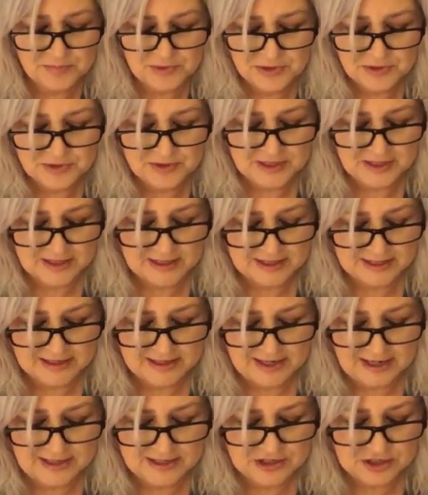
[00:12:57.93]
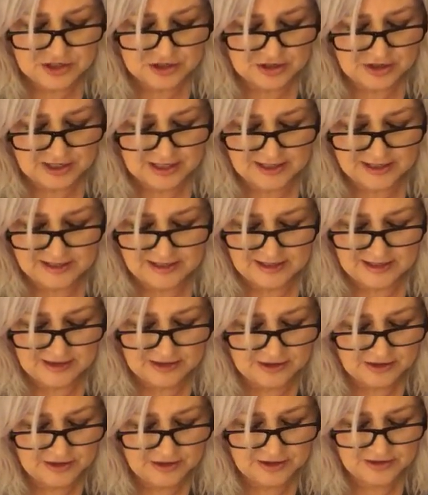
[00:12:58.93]
beauty and nature and
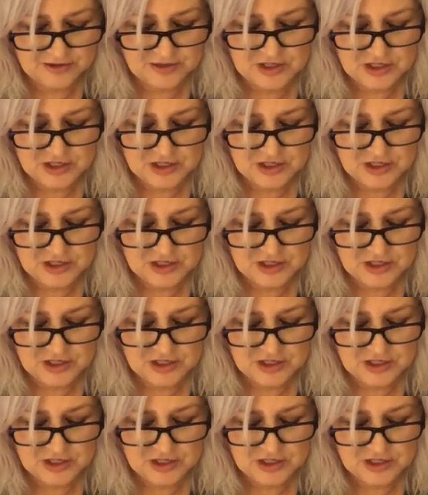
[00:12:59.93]
earth.